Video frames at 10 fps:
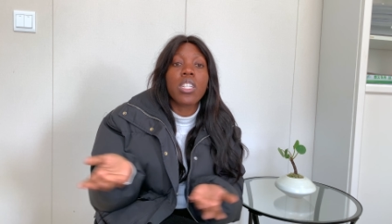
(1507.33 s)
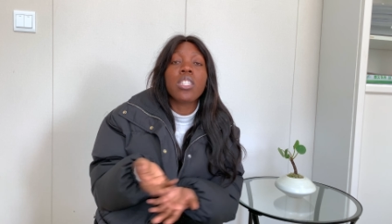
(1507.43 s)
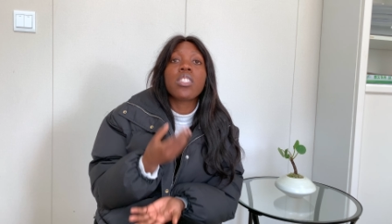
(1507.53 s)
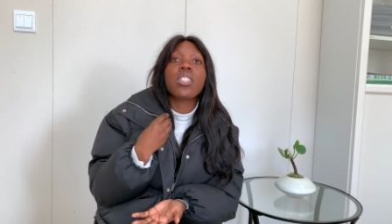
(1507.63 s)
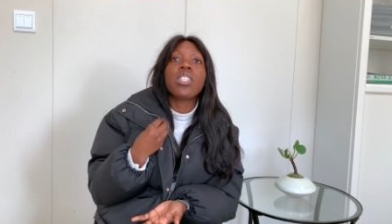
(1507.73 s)

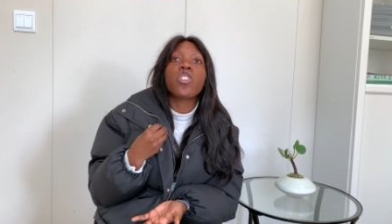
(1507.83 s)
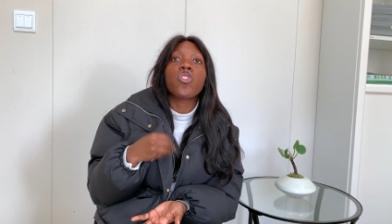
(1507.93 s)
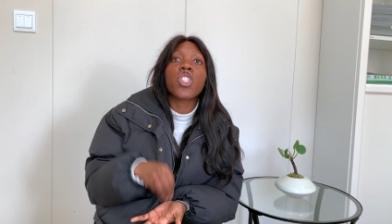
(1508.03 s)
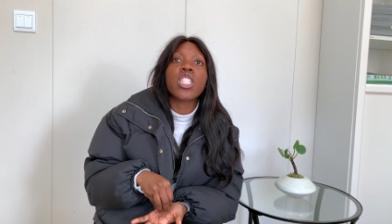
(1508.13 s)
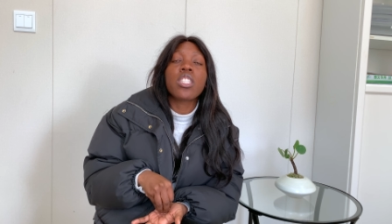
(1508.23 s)
It's, it's
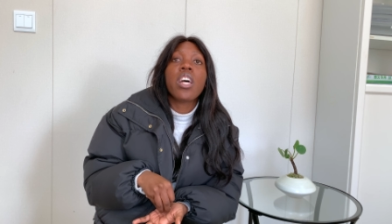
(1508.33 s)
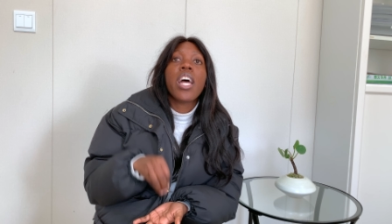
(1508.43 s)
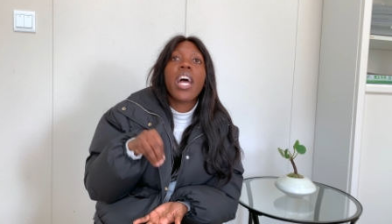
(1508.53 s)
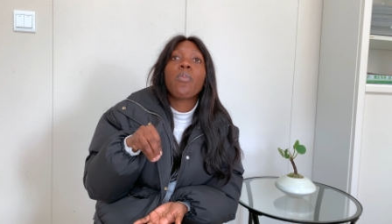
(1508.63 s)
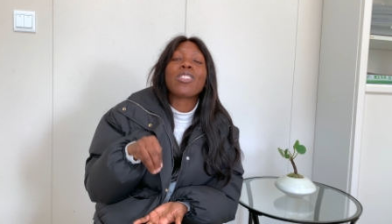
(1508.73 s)
just,
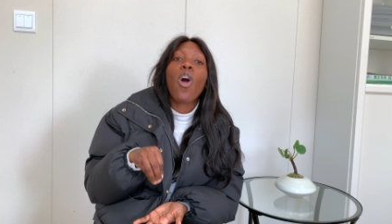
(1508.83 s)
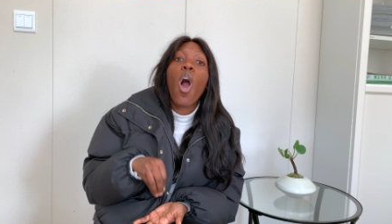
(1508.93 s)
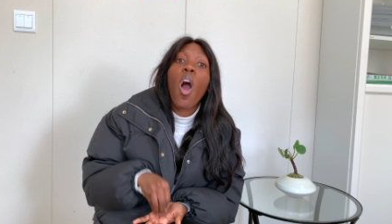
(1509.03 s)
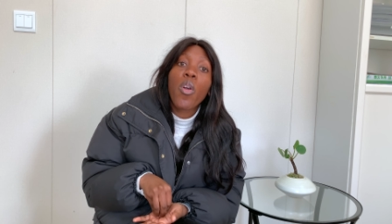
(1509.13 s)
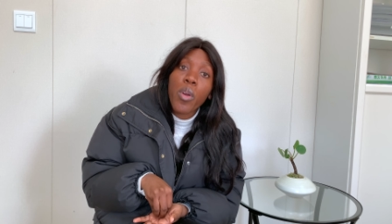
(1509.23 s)
it was
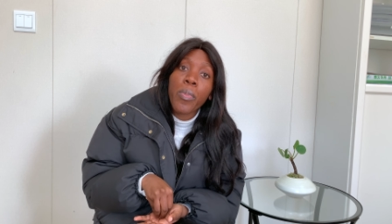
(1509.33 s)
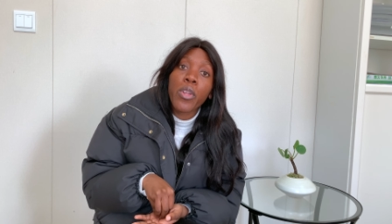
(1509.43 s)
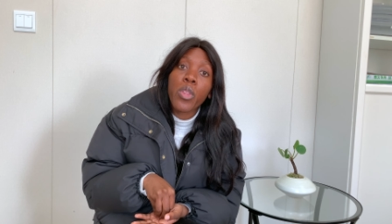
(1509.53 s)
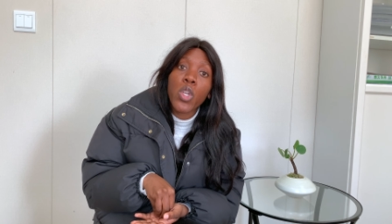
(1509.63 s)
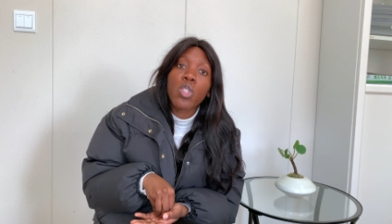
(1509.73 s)

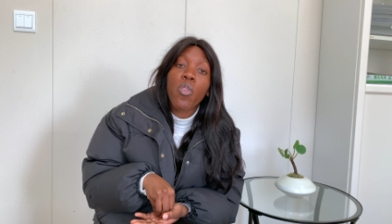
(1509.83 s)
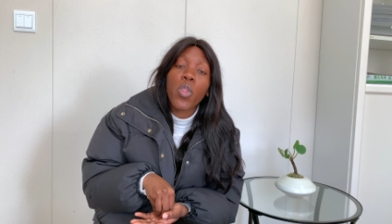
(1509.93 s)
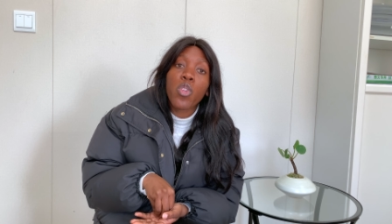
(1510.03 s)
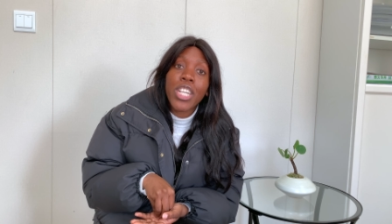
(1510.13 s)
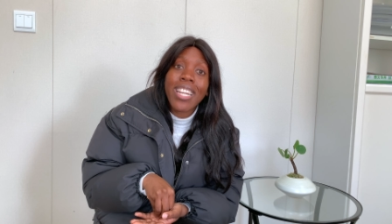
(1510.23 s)
horrible those
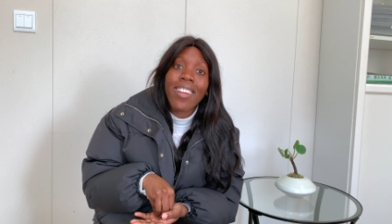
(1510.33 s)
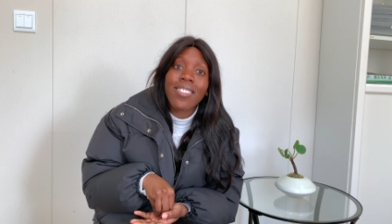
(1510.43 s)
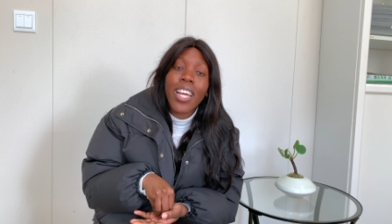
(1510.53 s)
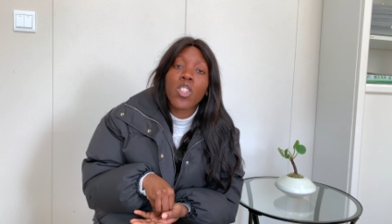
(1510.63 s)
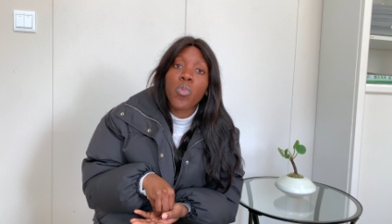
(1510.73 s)
four, three days.
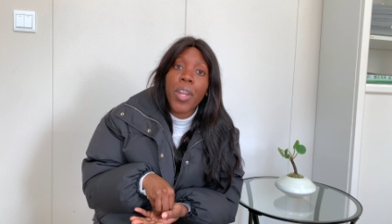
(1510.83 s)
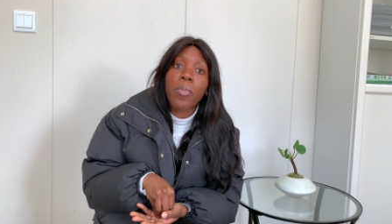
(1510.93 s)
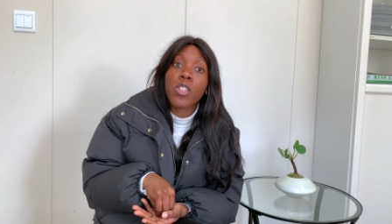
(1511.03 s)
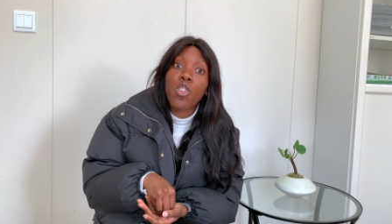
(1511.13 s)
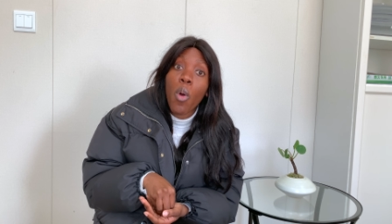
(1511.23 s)
That is what I
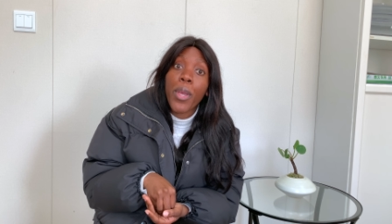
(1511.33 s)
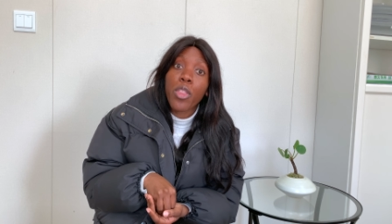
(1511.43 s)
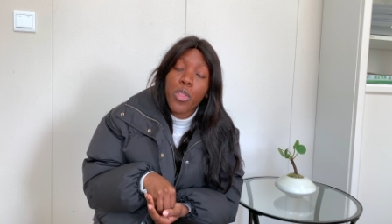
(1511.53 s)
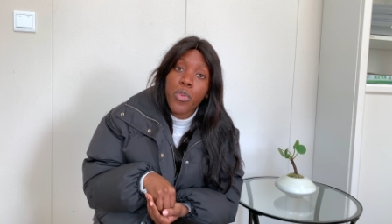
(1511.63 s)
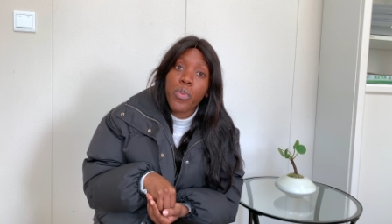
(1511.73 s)
was
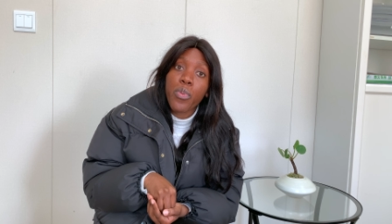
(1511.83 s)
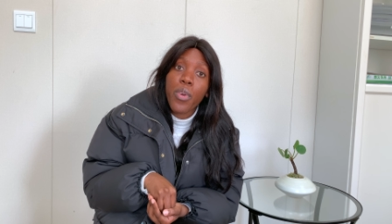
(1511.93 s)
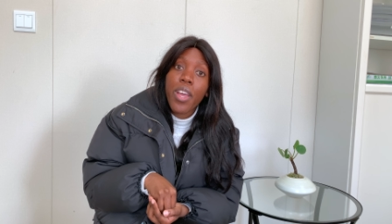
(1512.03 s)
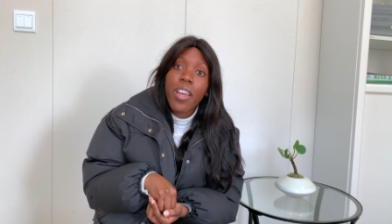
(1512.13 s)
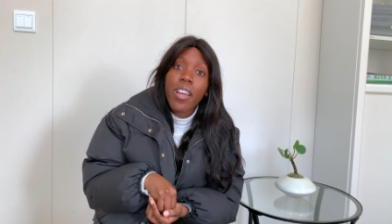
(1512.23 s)
going through,
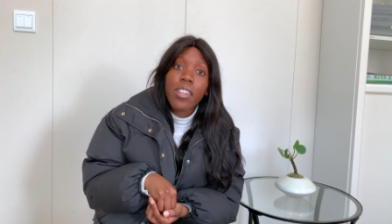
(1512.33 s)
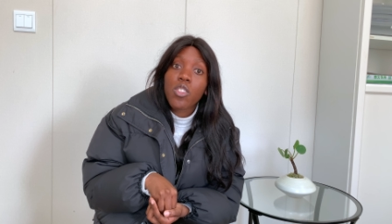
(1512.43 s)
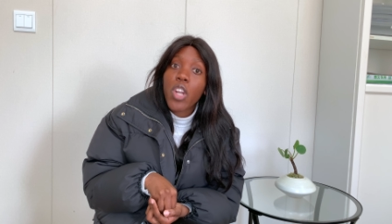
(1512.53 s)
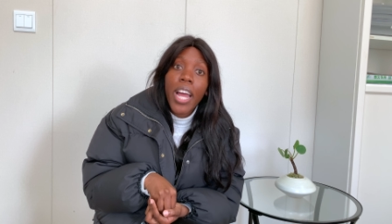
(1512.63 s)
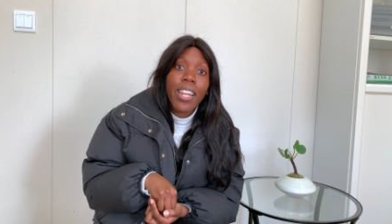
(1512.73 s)

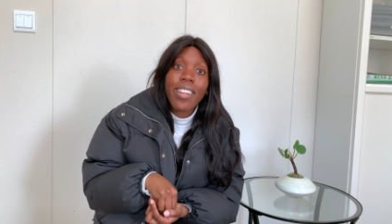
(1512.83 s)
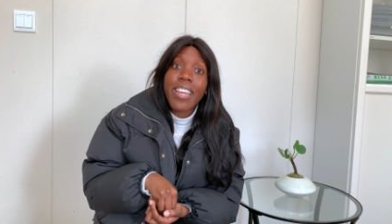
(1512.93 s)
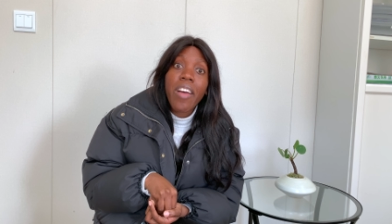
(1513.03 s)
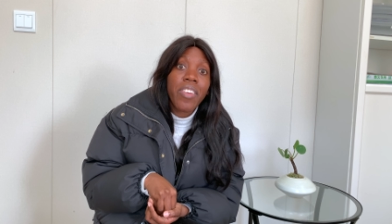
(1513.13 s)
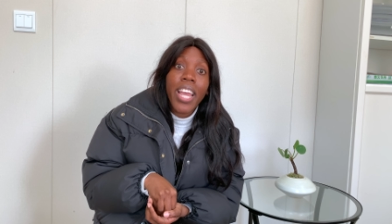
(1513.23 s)
trying to
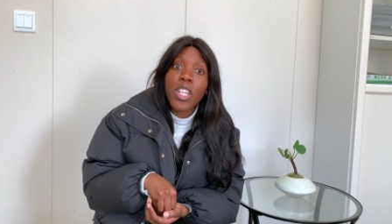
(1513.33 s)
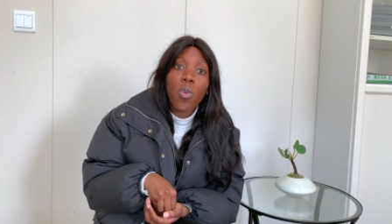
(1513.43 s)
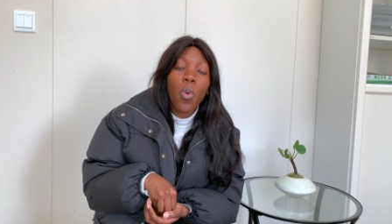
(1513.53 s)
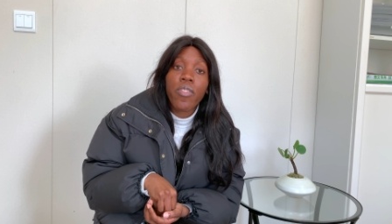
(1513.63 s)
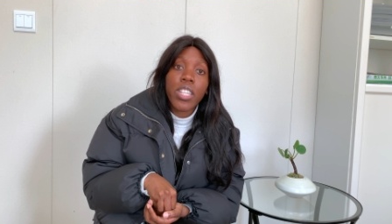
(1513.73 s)
navigate
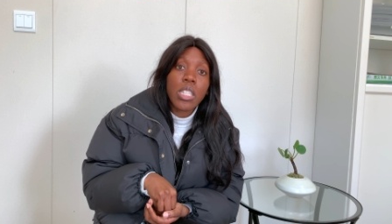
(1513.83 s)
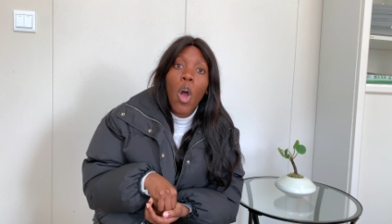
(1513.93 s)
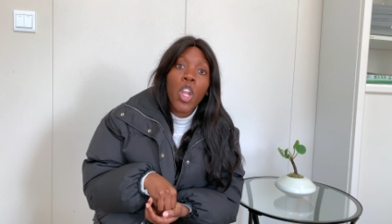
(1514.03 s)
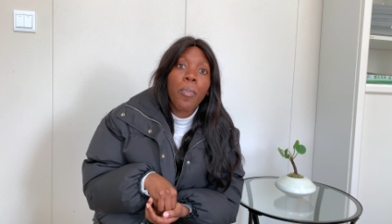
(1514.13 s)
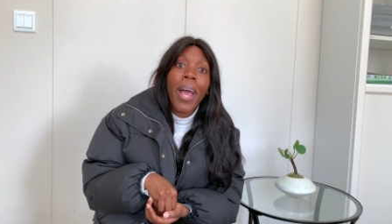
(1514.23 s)
all of this
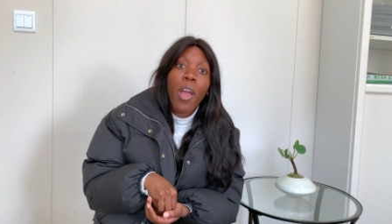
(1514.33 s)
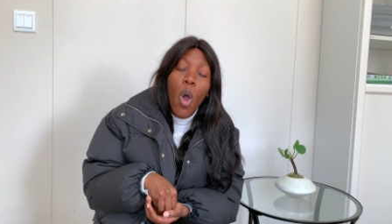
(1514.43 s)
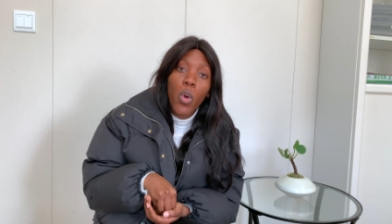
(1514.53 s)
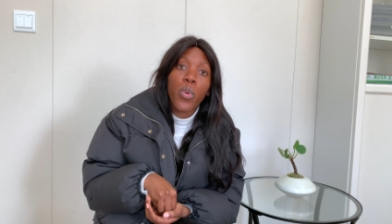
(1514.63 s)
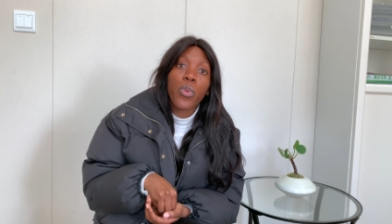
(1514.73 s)
on my
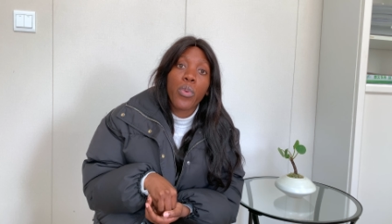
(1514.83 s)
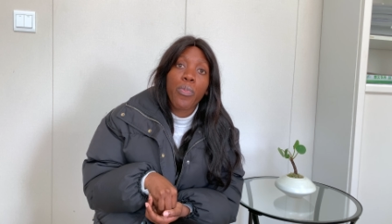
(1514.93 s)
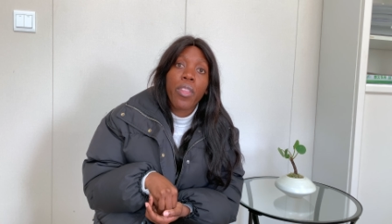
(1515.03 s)
own.